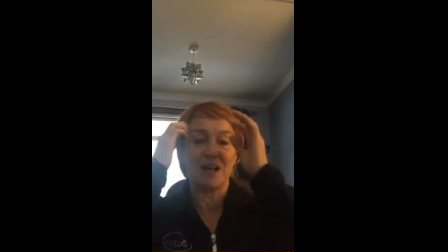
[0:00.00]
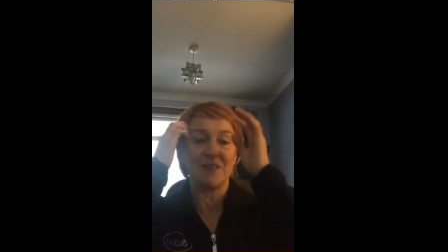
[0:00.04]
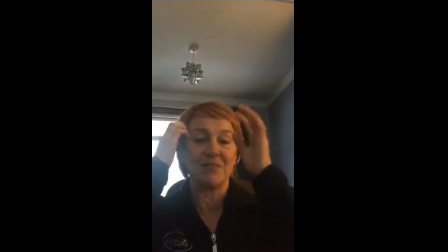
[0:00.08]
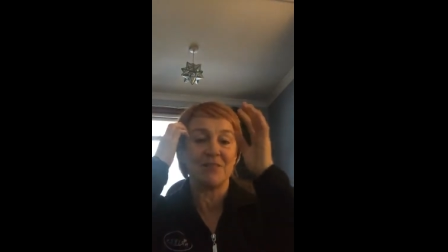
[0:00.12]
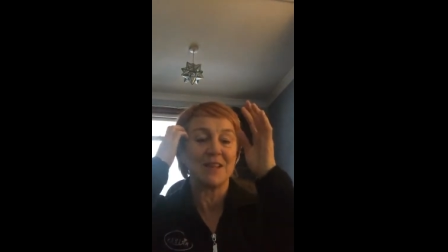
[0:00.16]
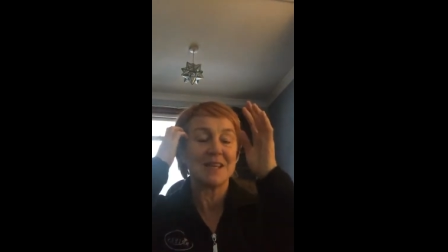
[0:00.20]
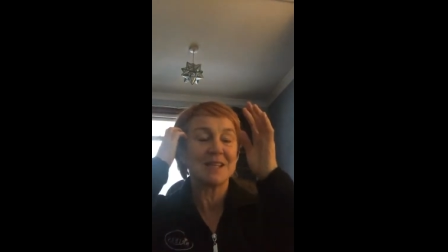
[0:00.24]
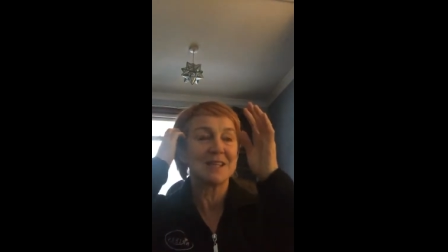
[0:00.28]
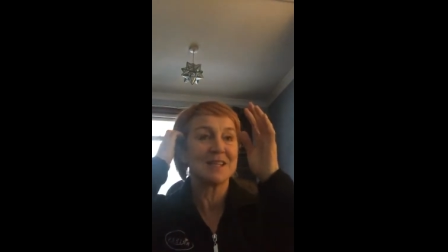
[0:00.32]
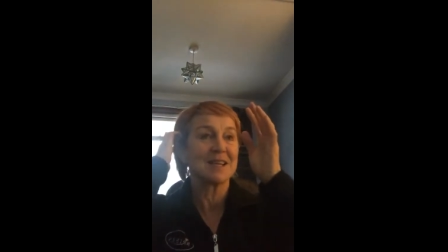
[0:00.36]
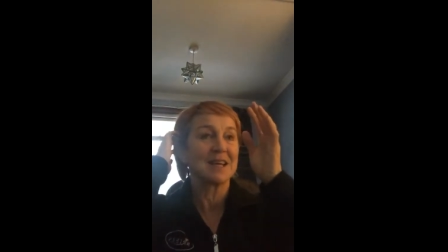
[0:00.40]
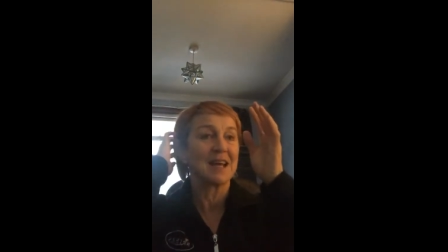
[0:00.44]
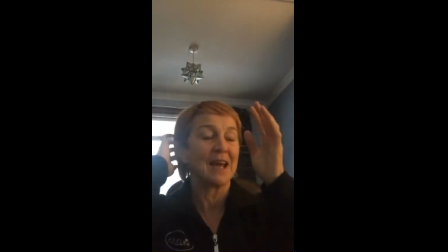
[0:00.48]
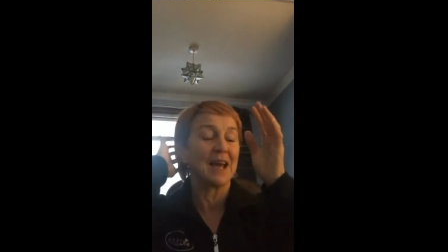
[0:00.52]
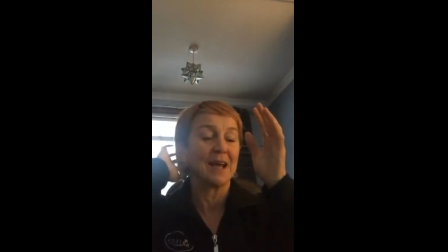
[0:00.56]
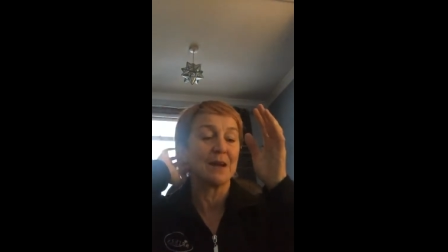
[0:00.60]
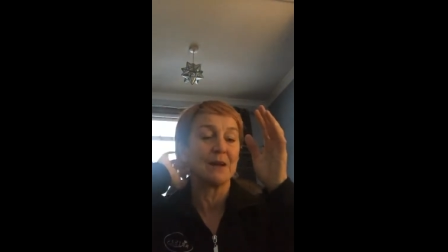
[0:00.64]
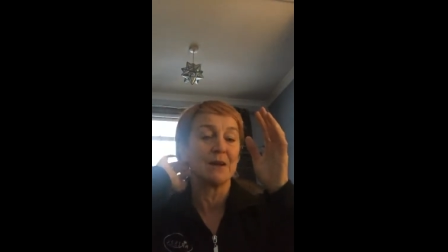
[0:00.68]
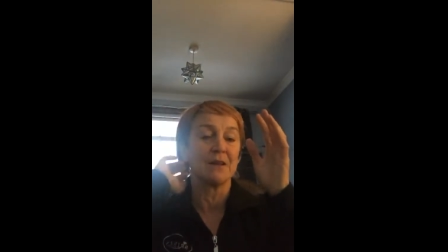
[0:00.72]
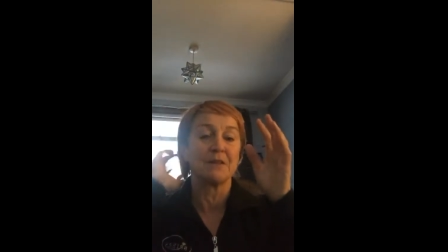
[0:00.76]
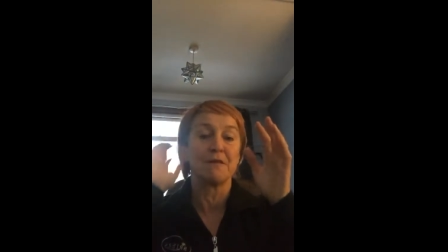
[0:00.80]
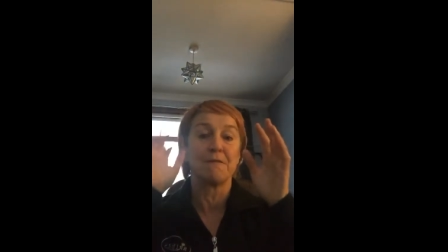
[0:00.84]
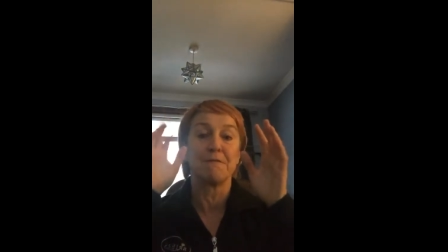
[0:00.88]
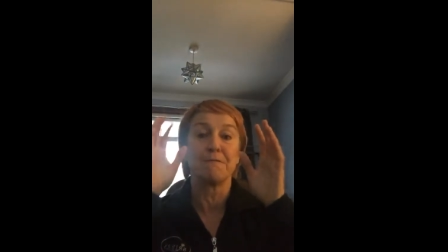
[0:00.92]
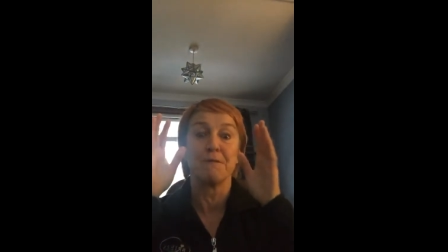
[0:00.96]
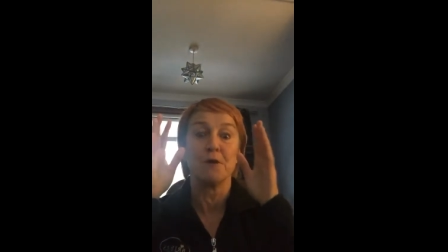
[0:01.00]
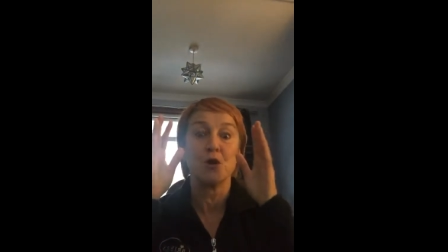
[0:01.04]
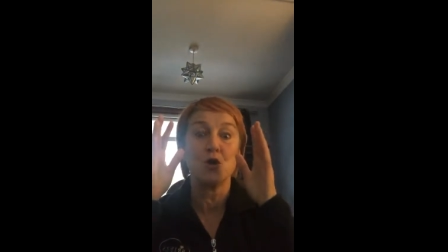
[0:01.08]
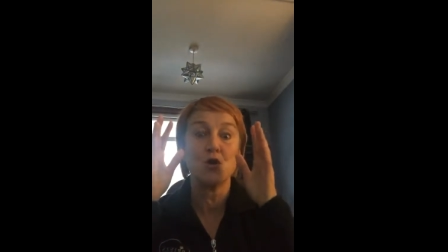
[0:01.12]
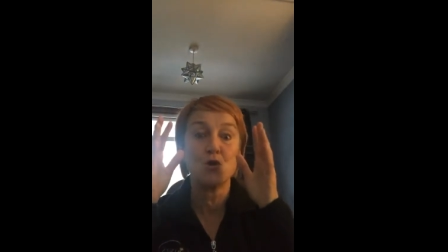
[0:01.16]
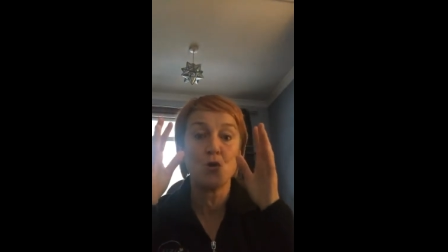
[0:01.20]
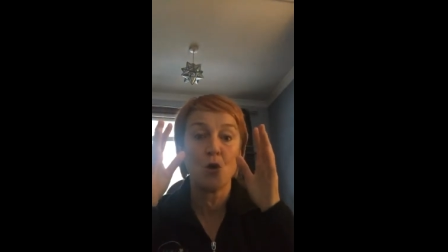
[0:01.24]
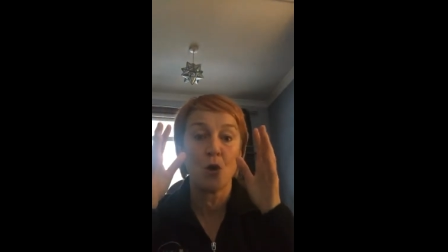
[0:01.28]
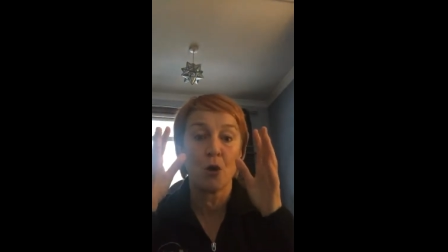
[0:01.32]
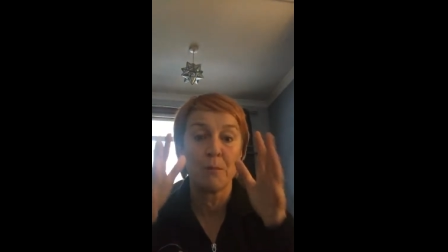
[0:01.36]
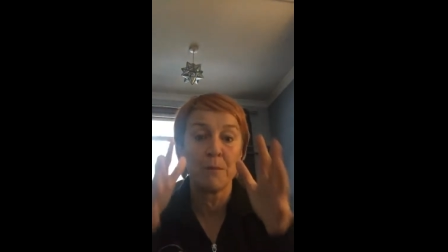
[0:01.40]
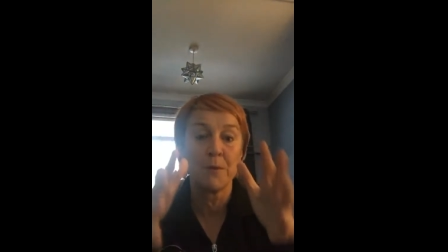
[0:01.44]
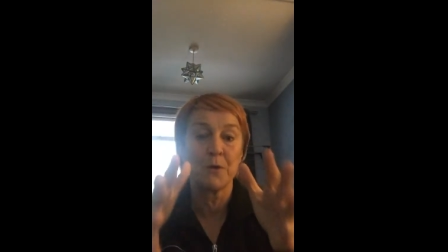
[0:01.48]
And this again, the
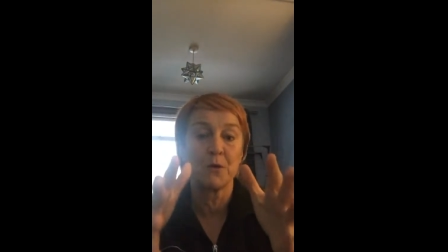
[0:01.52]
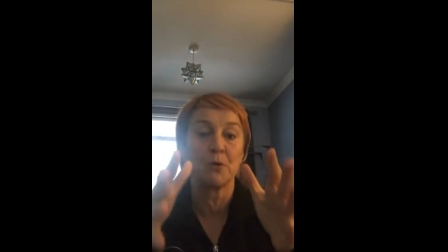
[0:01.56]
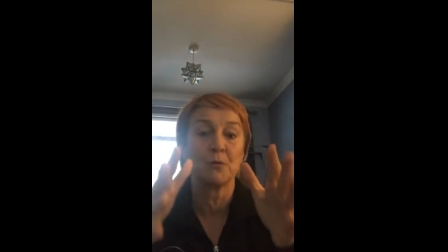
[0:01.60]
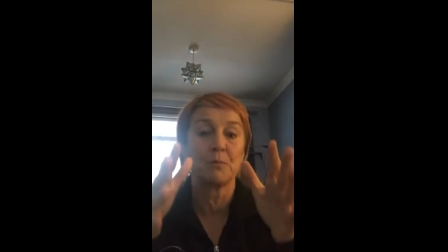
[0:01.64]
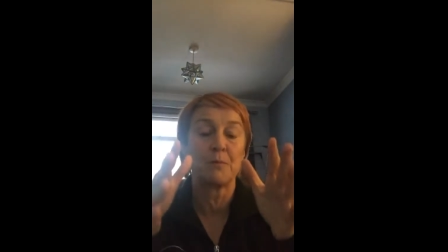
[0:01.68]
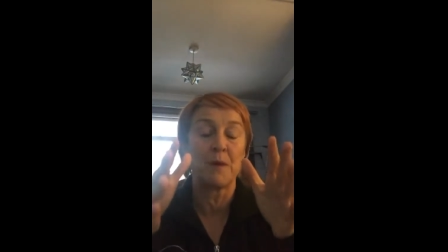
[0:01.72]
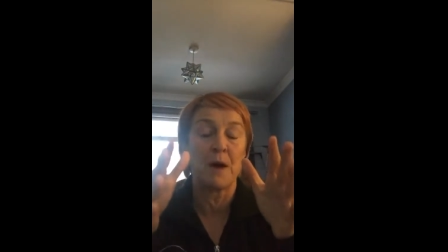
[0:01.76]
phenomenal